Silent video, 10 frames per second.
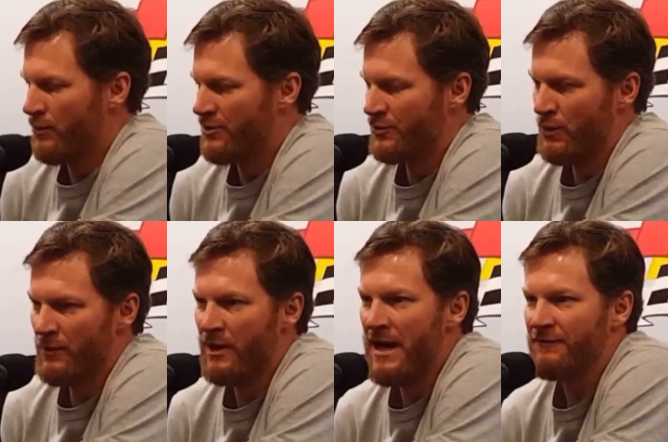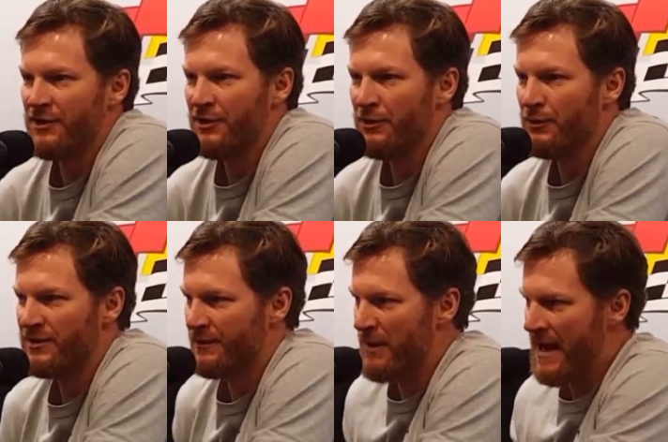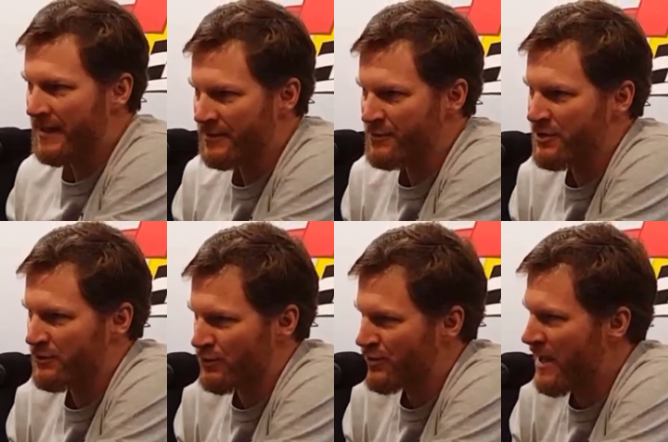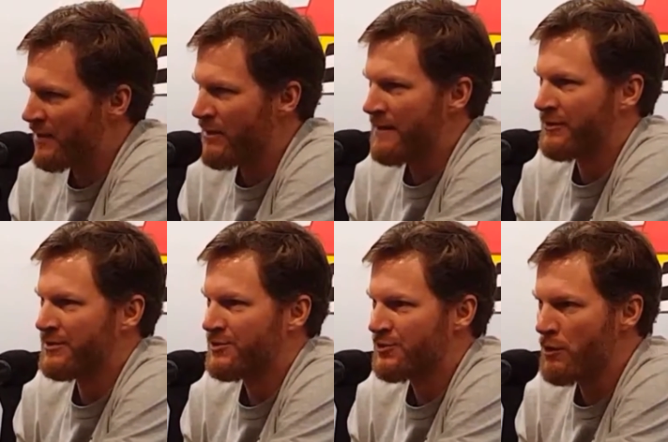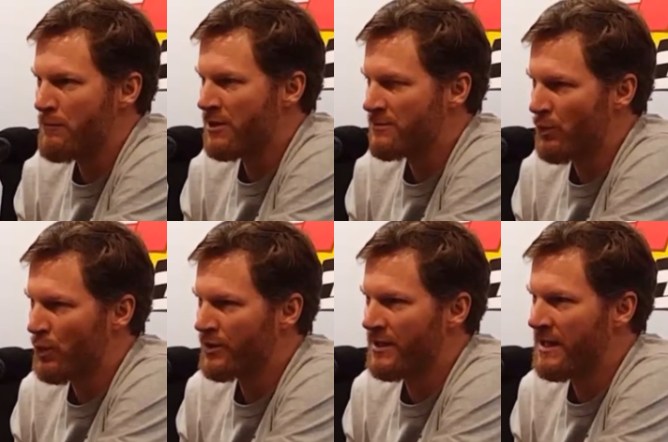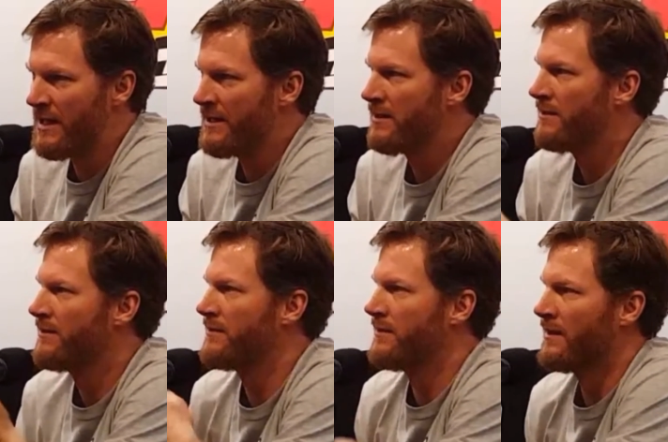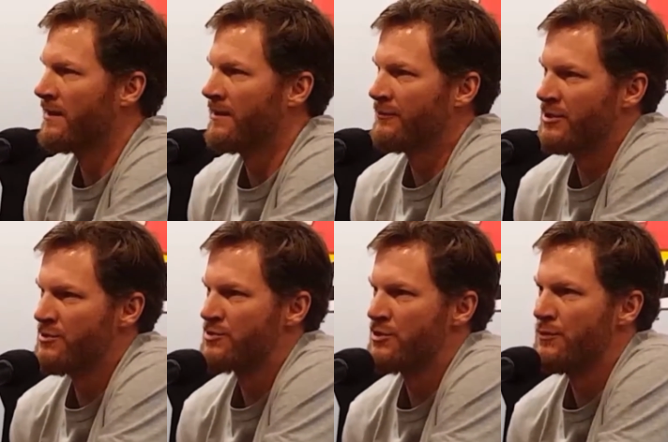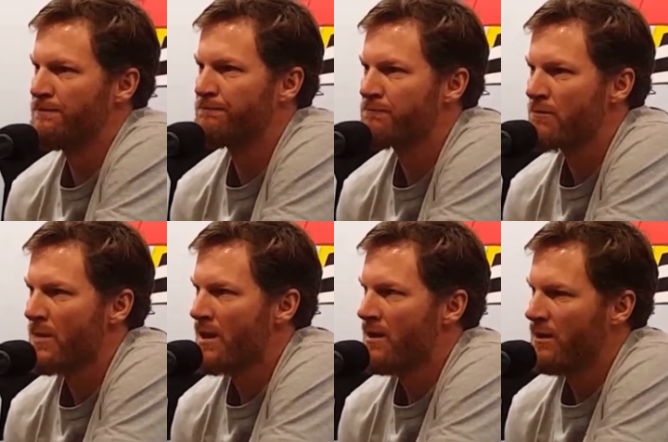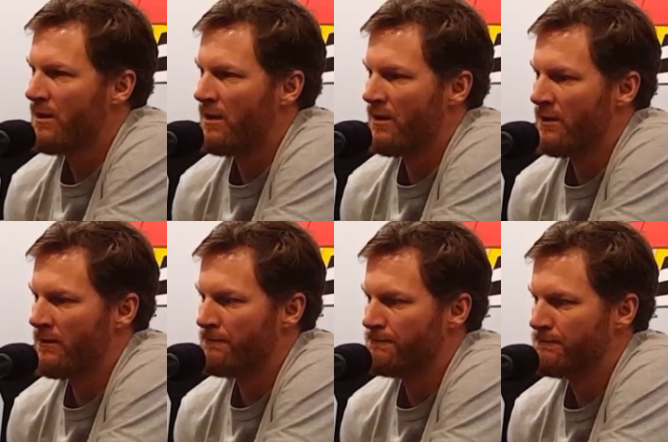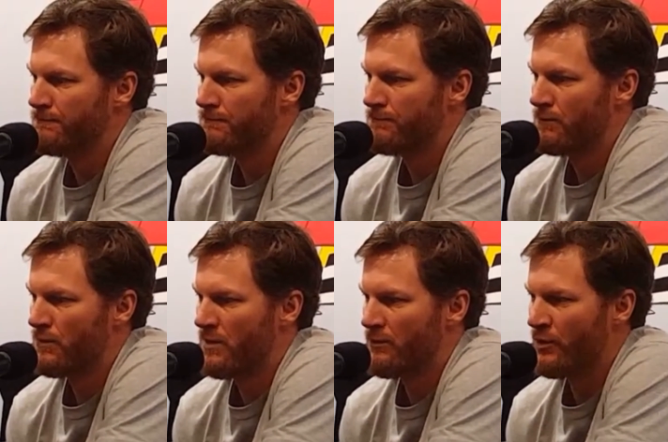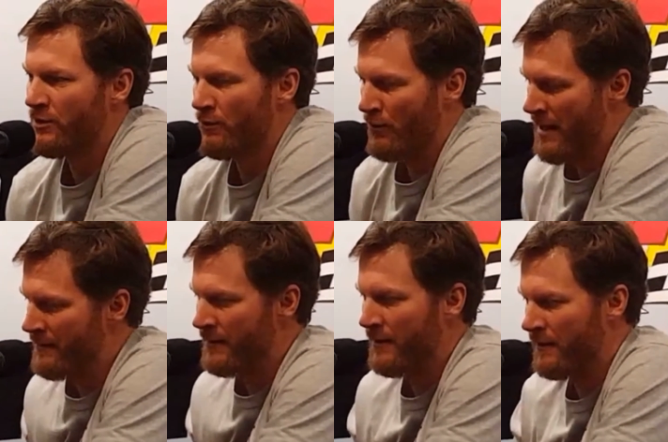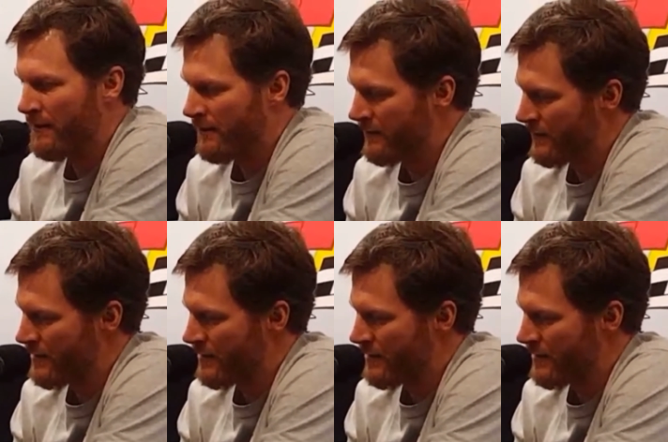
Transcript: which is what we have to do with the package because we're side drafting so much more today uh, than we used to. Um, when you're around there